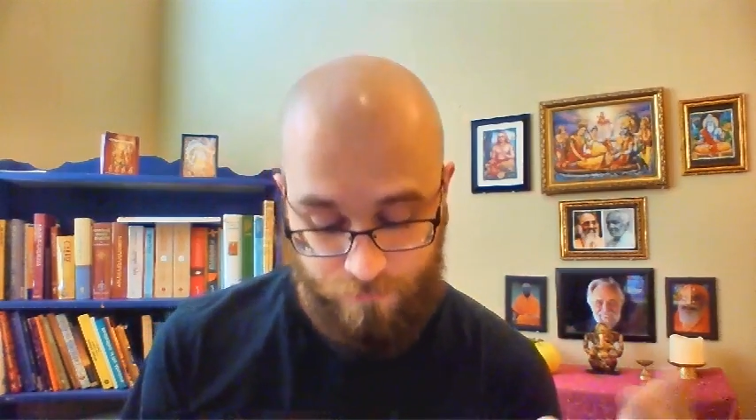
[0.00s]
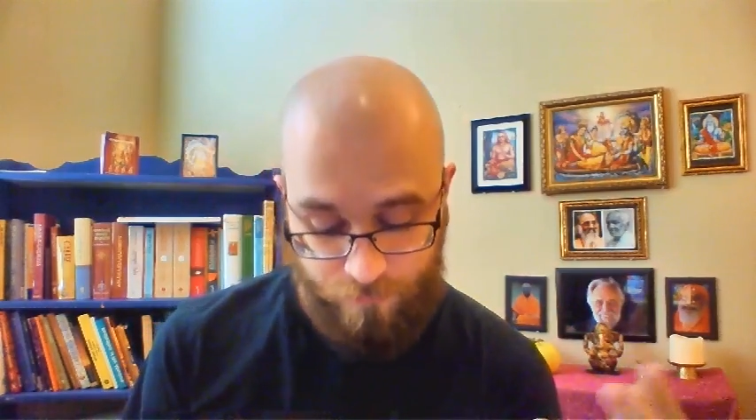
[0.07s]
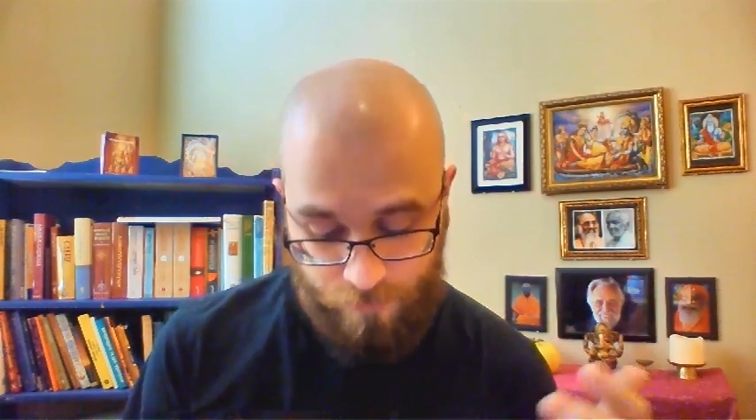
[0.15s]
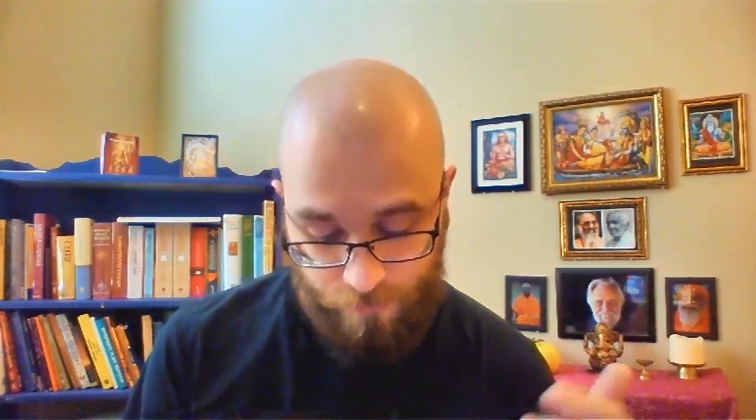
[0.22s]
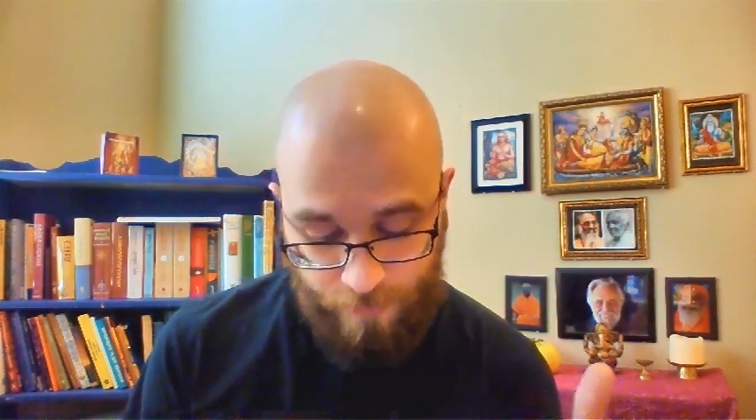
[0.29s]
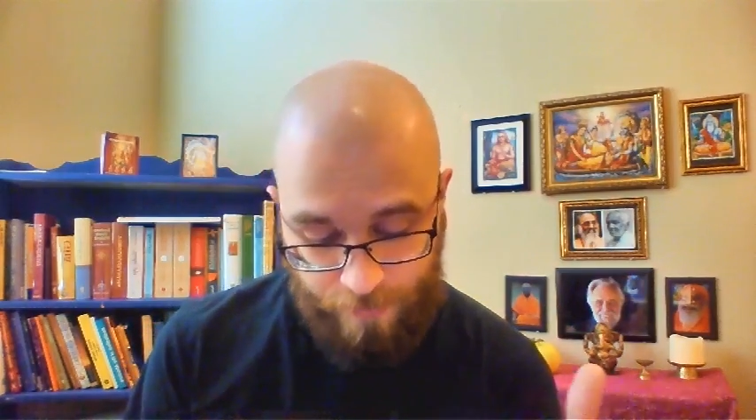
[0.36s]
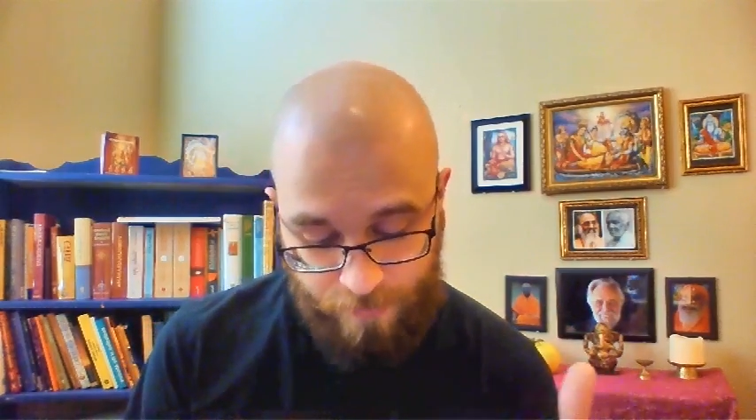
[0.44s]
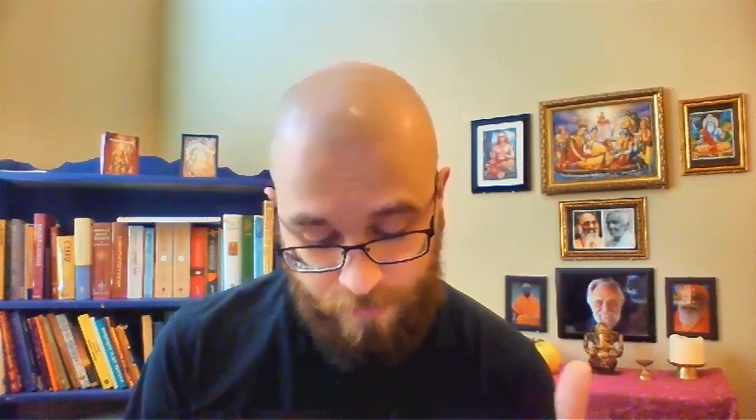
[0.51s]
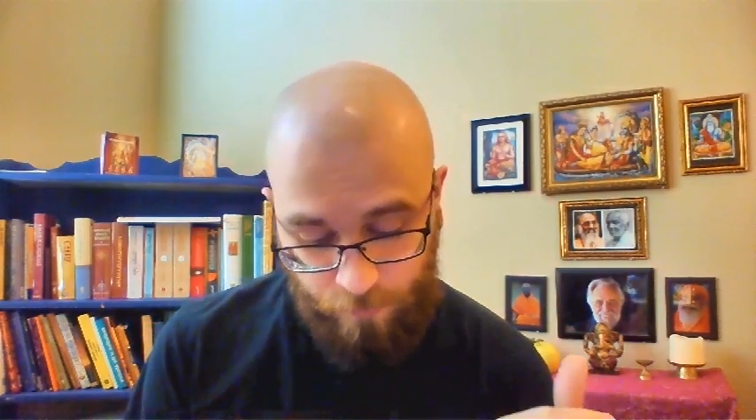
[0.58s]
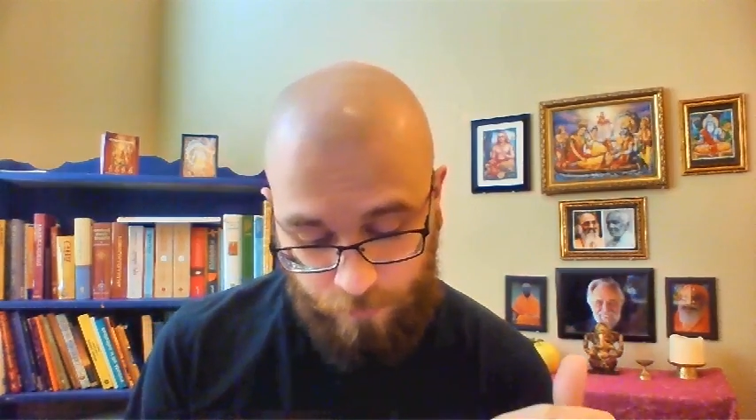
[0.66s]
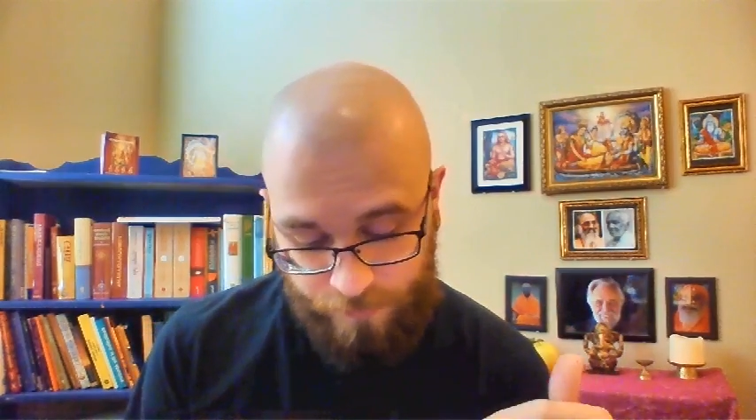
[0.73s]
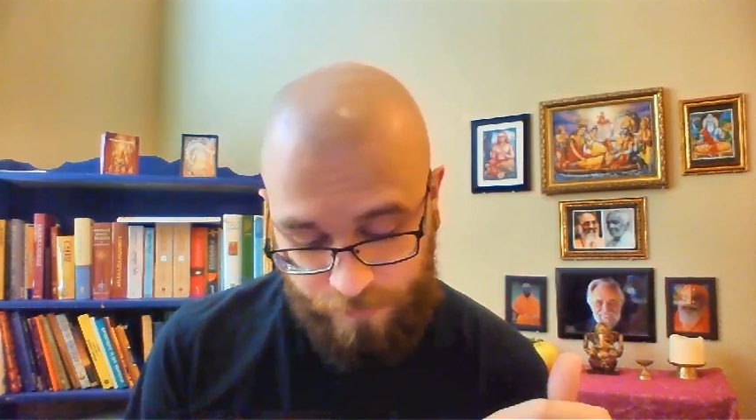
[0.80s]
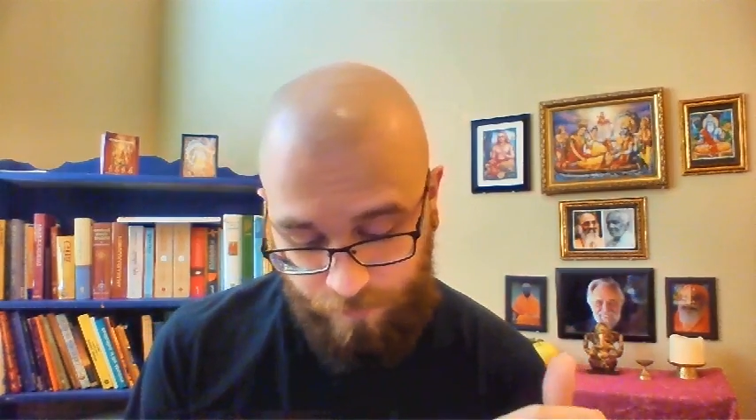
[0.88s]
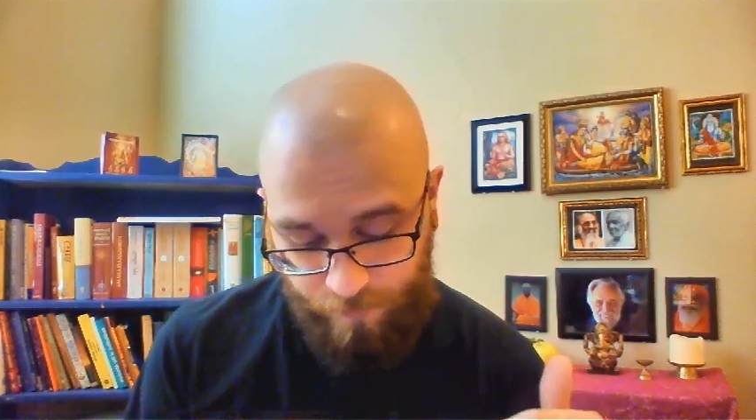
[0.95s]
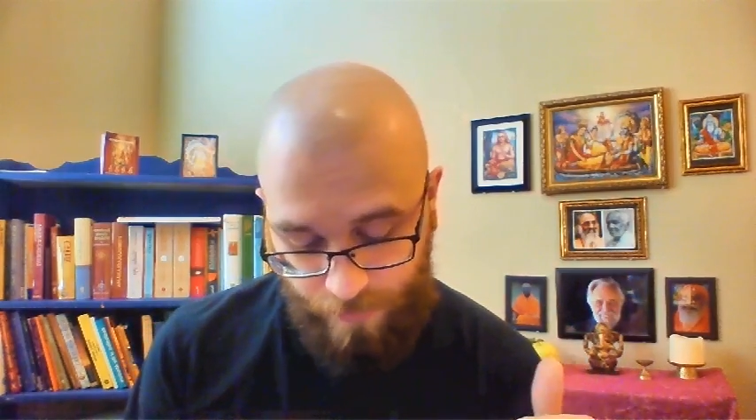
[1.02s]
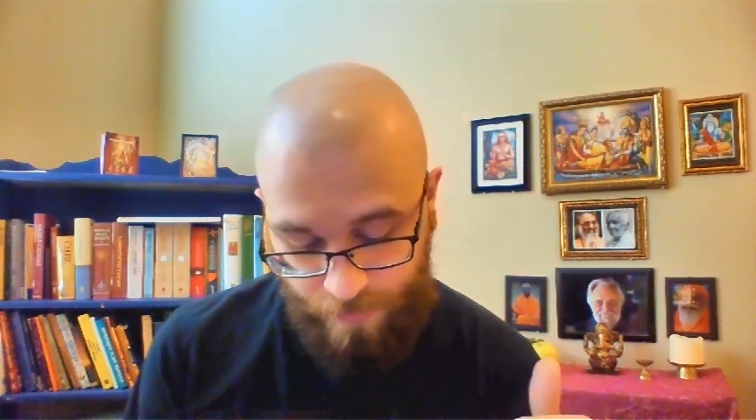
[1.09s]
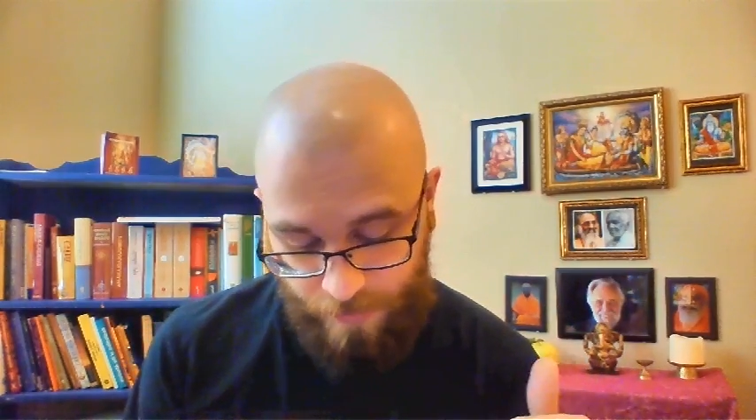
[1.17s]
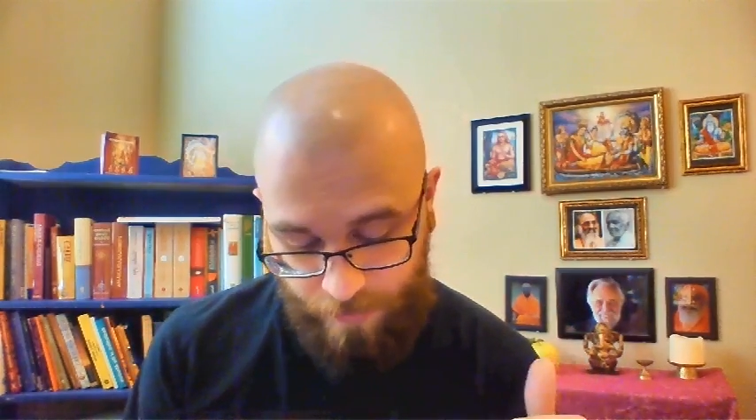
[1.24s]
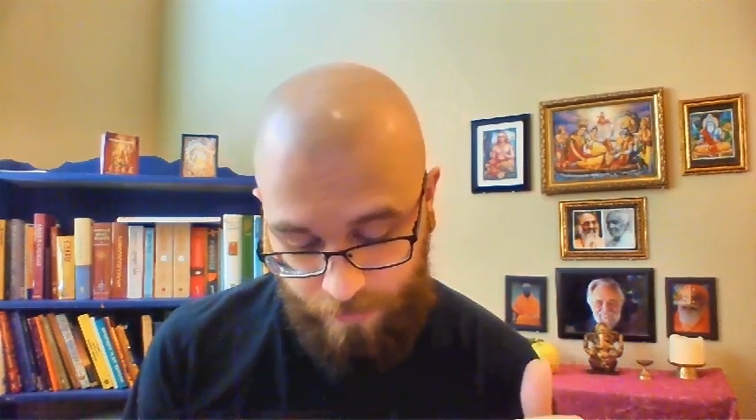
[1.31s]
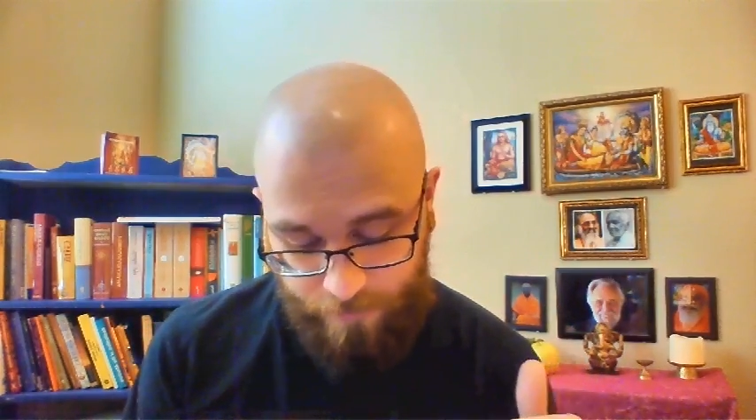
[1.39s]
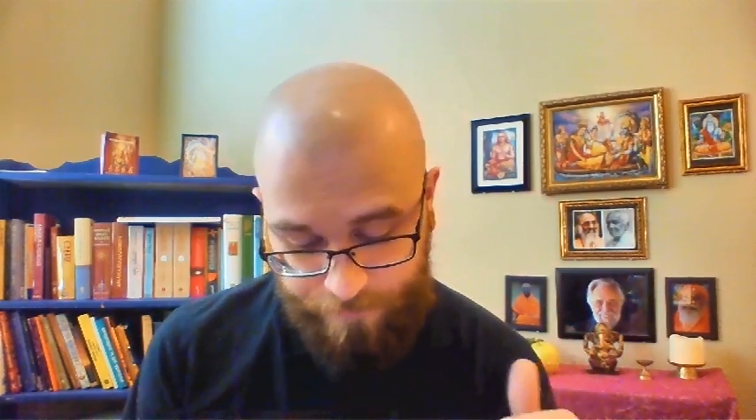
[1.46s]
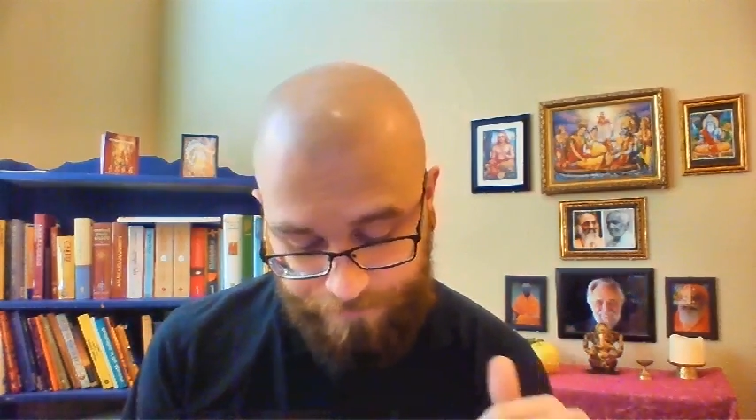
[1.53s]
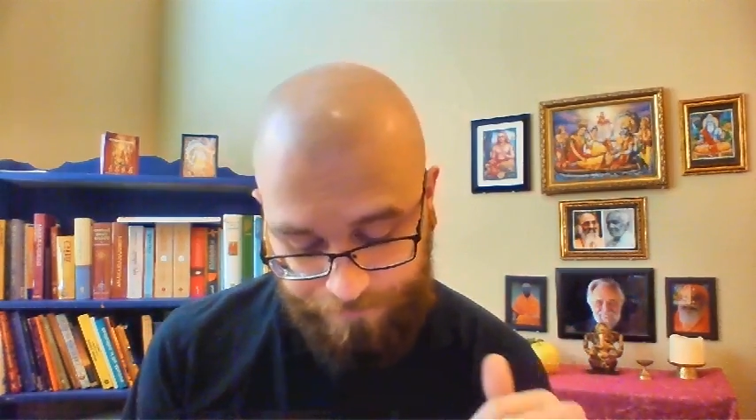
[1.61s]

So that's what's being